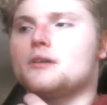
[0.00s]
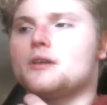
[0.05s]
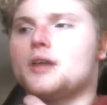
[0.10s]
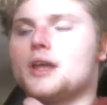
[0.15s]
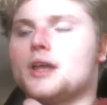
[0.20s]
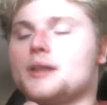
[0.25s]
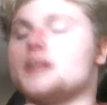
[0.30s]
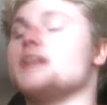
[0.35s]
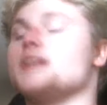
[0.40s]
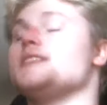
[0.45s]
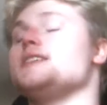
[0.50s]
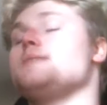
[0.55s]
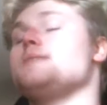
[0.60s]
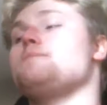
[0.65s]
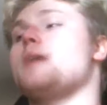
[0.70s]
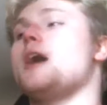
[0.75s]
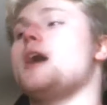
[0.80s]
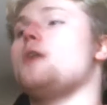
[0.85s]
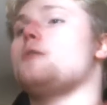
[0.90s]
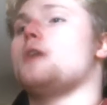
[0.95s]
And it did
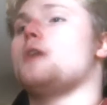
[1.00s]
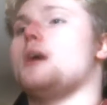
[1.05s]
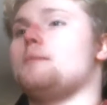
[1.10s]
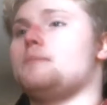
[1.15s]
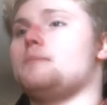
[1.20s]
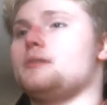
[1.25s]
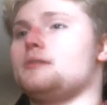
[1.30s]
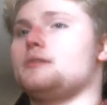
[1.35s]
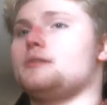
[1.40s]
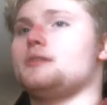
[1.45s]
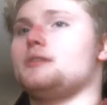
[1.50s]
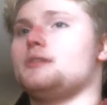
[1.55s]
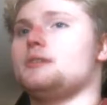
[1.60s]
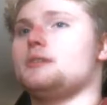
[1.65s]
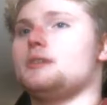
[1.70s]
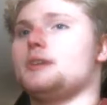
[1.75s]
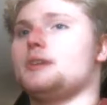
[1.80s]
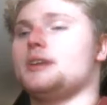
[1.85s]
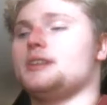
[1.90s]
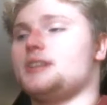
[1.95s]
power up.
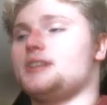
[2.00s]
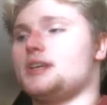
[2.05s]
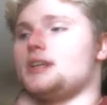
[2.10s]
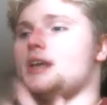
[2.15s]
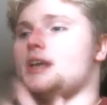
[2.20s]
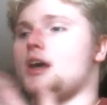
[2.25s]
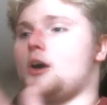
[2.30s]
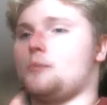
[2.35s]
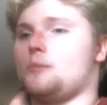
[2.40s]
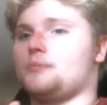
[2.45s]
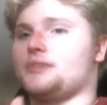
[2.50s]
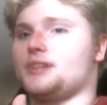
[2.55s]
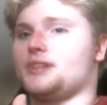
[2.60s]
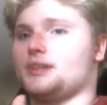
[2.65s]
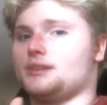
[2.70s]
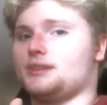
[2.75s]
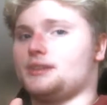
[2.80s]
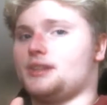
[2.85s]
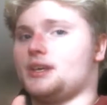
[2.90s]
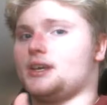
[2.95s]
It did help
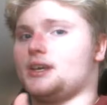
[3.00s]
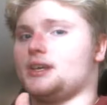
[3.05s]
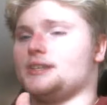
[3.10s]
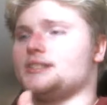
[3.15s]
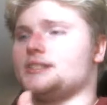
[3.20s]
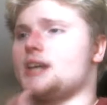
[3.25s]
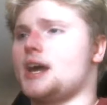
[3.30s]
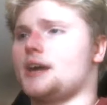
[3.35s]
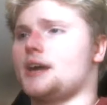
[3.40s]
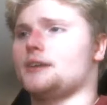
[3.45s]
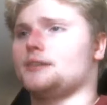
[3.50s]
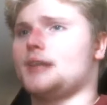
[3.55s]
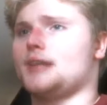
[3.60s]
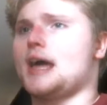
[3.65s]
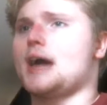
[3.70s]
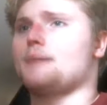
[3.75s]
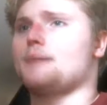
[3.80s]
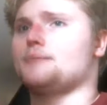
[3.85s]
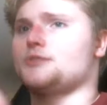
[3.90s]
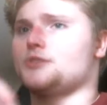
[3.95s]
the entire
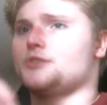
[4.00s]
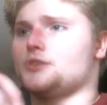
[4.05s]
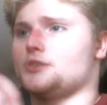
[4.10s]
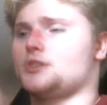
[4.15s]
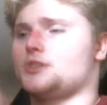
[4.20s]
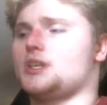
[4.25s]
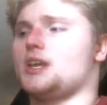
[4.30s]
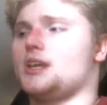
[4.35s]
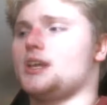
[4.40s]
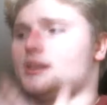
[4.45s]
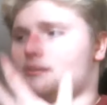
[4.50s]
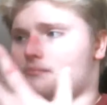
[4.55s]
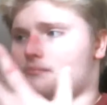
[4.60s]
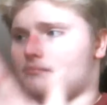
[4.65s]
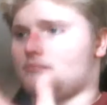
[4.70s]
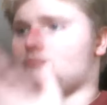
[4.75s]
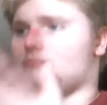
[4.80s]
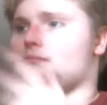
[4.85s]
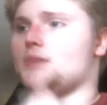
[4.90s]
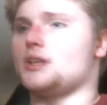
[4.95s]
labs just get
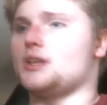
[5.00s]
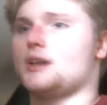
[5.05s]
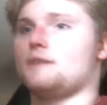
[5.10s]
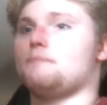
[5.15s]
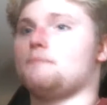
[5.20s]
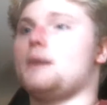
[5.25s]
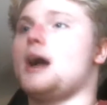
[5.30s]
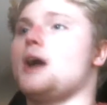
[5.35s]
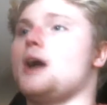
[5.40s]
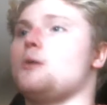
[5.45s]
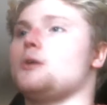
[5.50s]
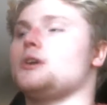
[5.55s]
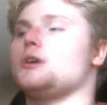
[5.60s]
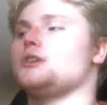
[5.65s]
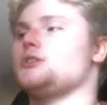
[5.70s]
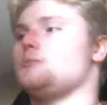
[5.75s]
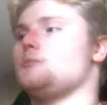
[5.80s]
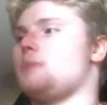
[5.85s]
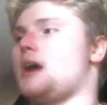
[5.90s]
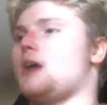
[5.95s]
enough power
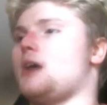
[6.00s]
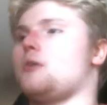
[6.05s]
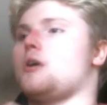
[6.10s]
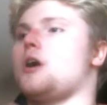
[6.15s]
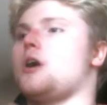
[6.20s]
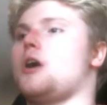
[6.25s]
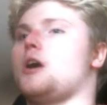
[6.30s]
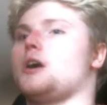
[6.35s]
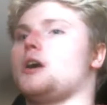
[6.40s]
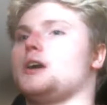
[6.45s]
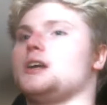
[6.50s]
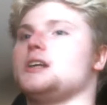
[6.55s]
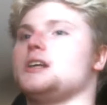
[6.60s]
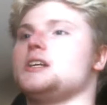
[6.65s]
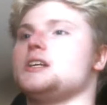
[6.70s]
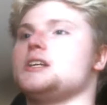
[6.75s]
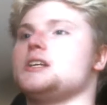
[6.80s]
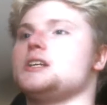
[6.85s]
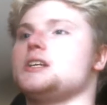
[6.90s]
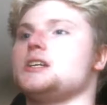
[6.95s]
to power our
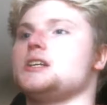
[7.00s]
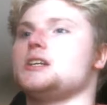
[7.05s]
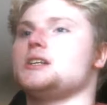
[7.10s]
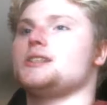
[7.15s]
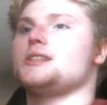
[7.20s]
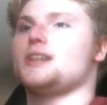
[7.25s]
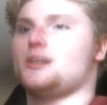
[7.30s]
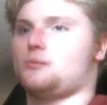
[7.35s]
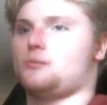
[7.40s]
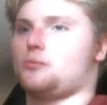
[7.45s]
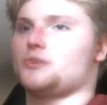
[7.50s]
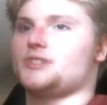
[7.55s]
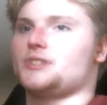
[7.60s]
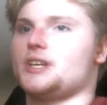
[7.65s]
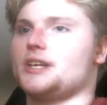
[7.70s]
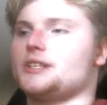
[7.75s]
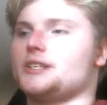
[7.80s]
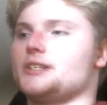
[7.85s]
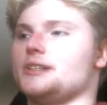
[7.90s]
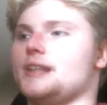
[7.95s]

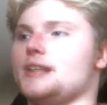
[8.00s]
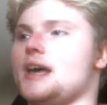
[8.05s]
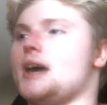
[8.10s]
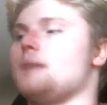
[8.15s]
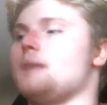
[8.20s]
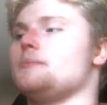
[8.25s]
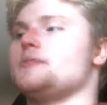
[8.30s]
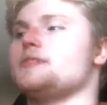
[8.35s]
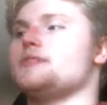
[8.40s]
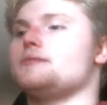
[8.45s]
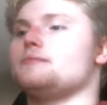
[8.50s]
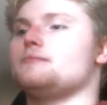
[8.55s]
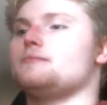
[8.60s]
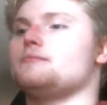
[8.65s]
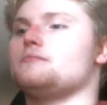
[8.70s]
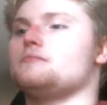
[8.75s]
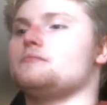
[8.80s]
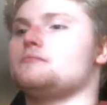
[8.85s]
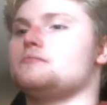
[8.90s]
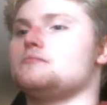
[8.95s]
teleportation labs.
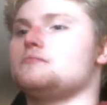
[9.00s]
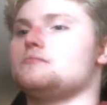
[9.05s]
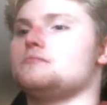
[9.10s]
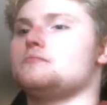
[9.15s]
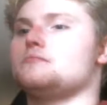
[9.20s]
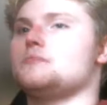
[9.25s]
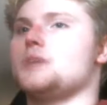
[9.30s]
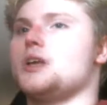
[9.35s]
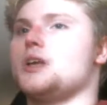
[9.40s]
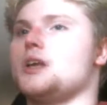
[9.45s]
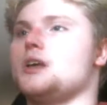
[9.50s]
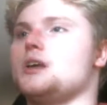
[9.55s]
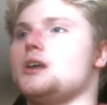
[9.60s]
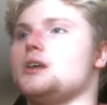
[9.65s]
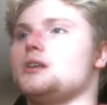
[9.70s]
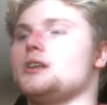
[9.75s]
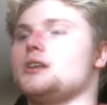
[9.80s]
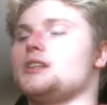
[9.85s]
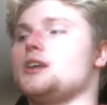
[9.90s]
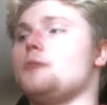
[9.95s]

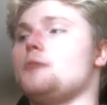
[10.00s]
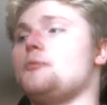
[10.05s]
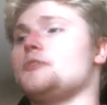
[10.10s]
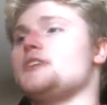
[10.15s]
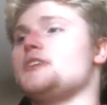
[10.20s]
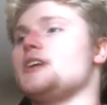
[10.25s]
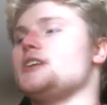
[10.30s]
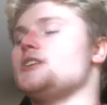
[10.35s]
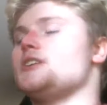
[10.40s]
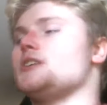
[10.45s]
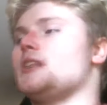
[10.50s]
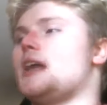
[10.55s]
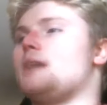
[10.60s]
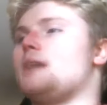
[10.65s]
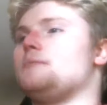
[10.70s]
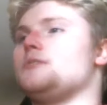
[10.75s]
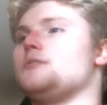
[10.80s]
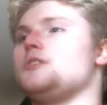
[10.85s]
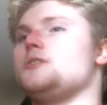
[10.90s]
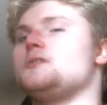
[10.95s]
The teleportation
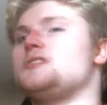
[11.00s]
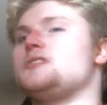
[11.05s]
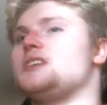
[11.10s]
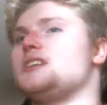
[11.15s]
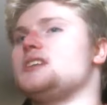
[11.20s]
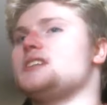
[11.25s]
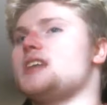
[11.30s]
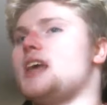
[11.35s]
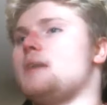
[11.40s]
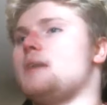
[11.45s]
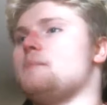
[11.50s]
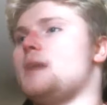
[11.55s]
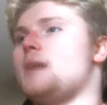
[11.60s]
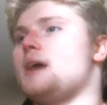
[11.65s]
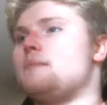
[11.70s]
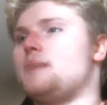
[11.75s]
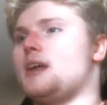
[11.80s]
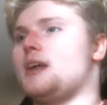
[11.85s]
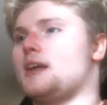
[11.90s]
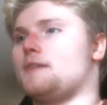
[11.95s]
labs uses a
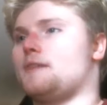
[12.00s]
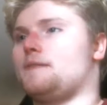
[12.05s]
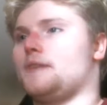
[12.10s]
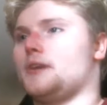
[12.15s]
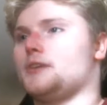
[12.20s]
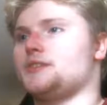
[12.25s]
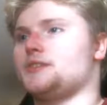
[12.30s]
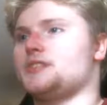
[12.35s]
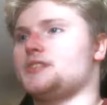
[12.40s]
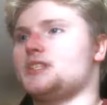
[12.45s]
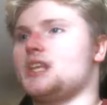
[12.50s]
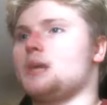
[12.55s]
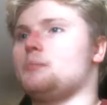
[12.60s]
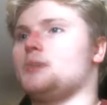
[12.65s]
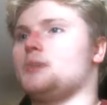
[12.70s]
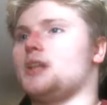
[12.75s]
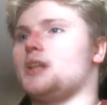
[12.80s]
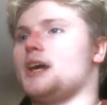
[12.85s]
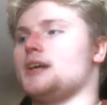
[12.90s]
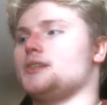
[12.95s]
magnetic field
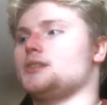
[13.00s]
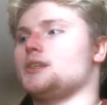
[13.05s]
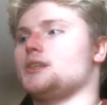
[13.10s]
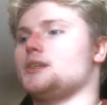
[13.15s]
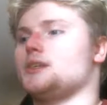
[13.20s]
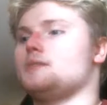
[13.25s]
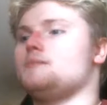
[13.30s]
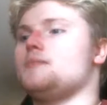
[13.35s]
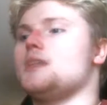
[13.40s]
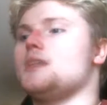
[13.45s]
stabilizer.